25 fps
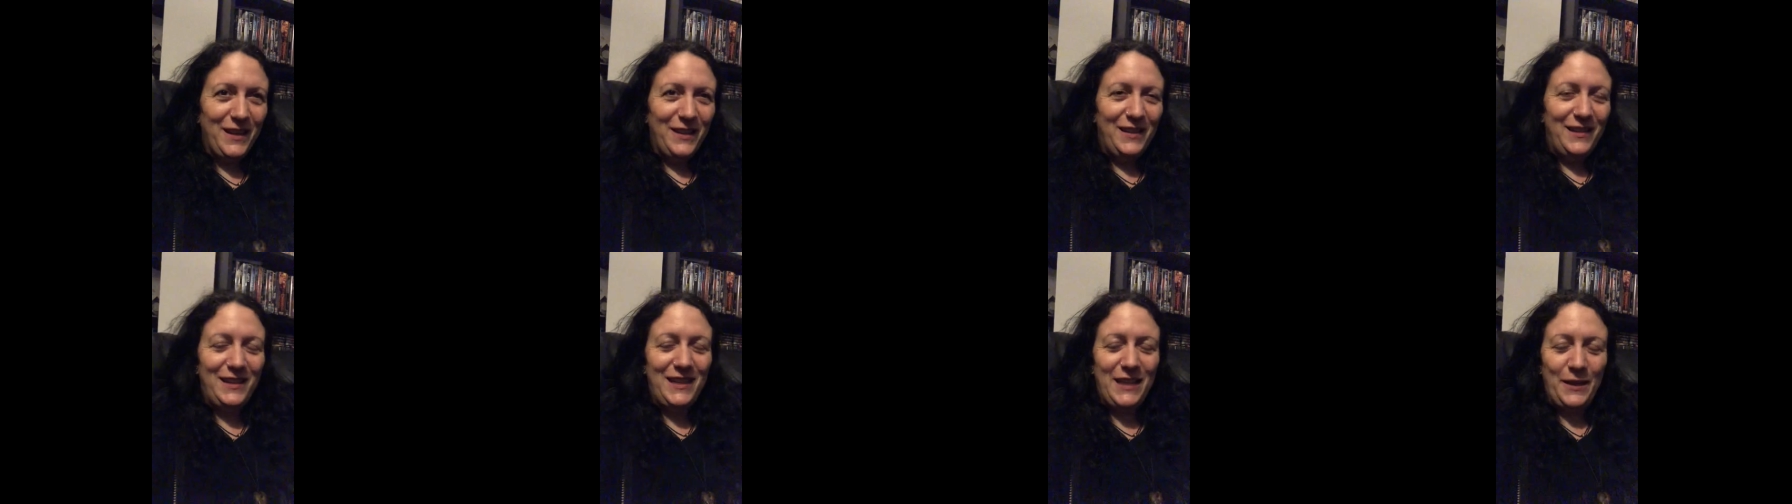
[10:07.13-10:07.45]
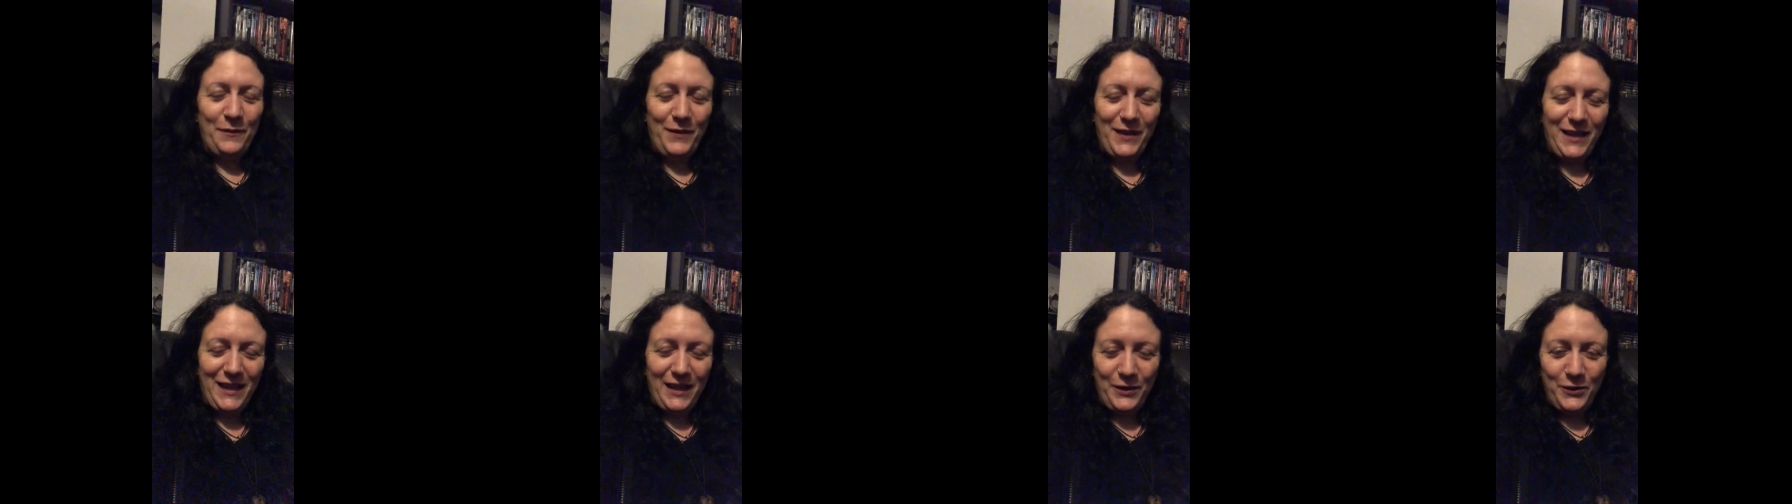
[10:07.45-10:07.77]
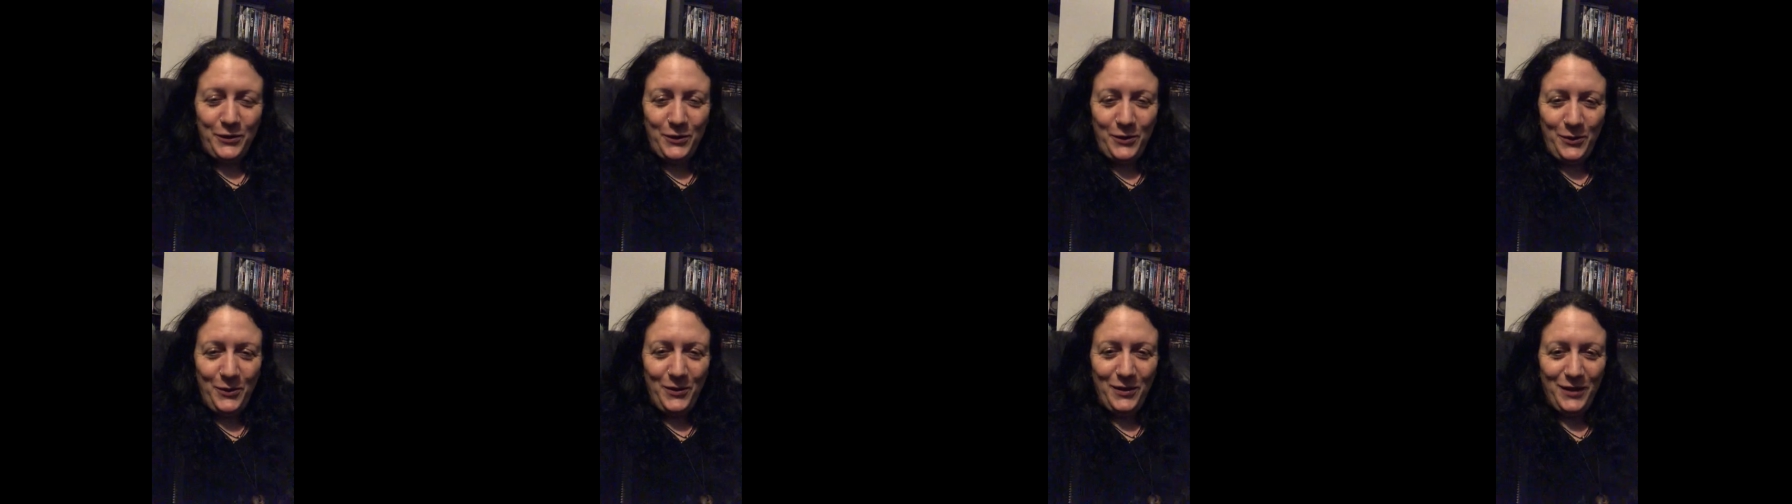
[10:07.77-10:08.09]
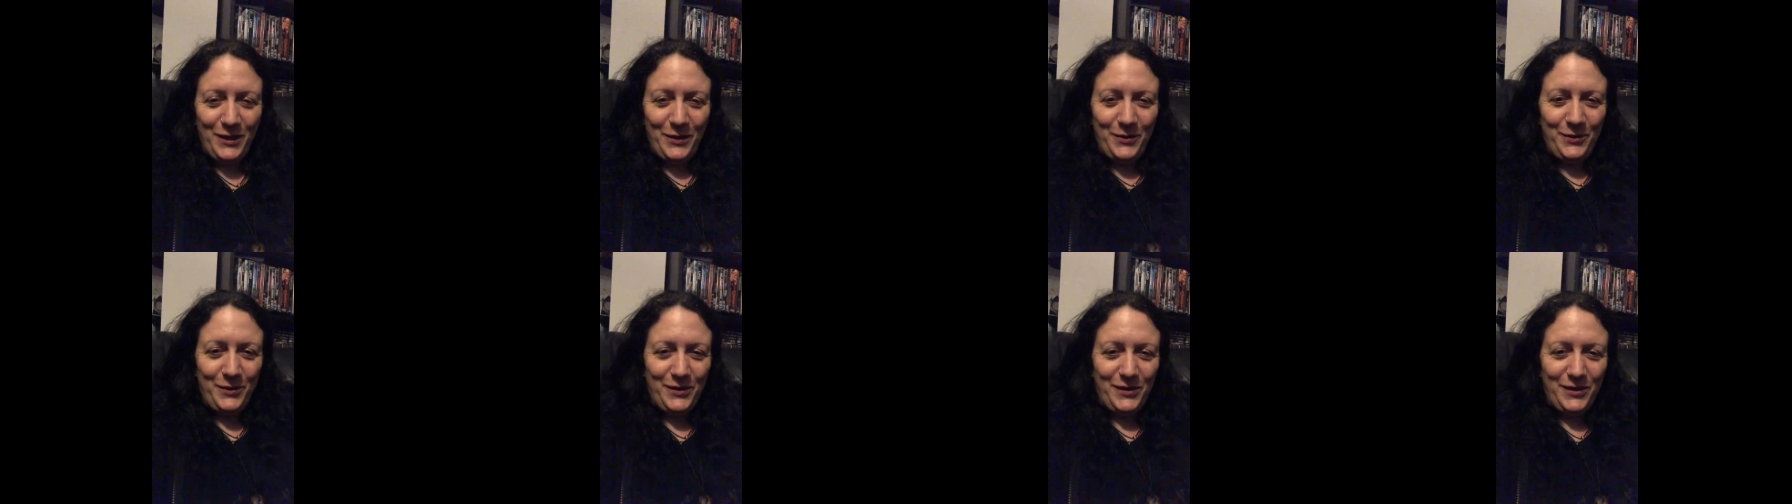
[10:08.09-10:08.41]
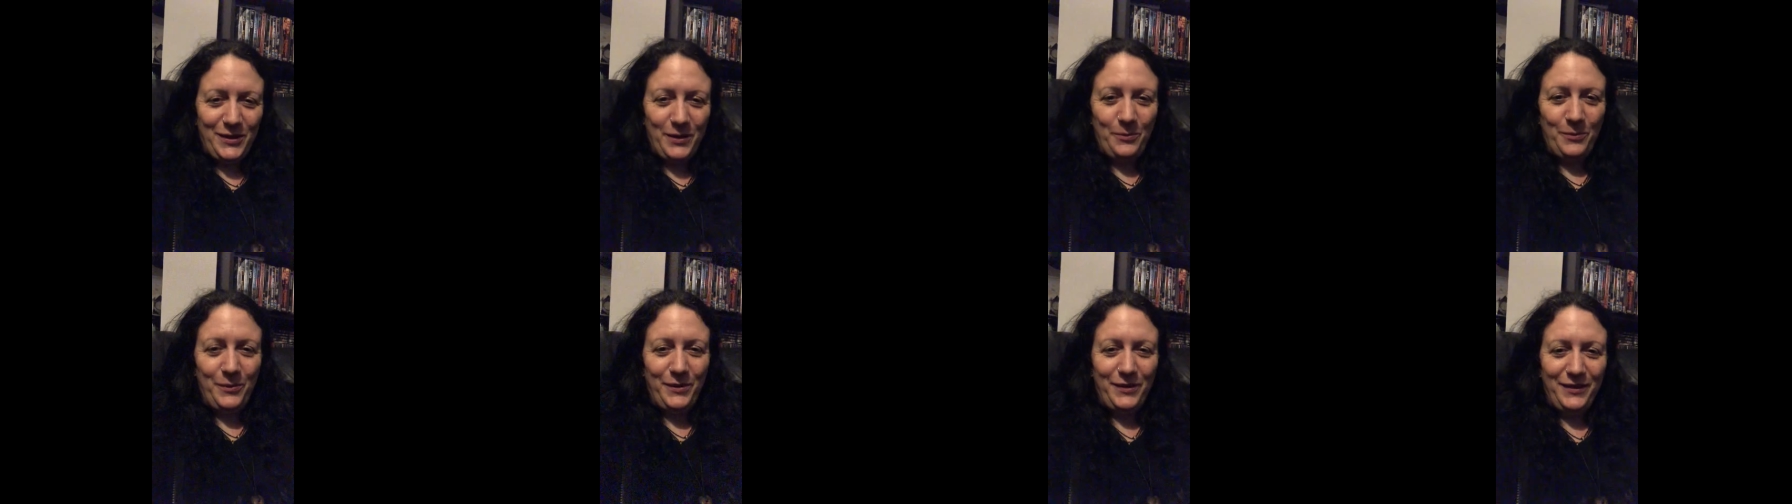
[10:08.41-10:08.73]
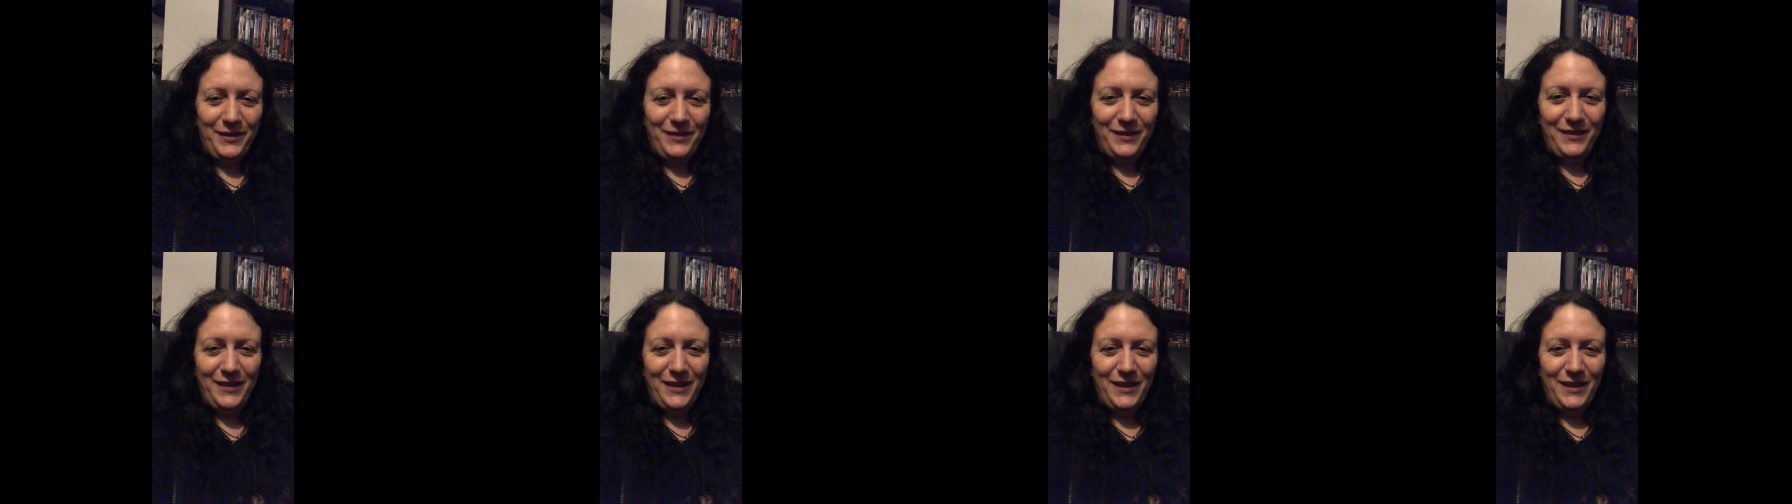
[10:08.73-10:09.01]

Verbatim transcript: Never get too close to someone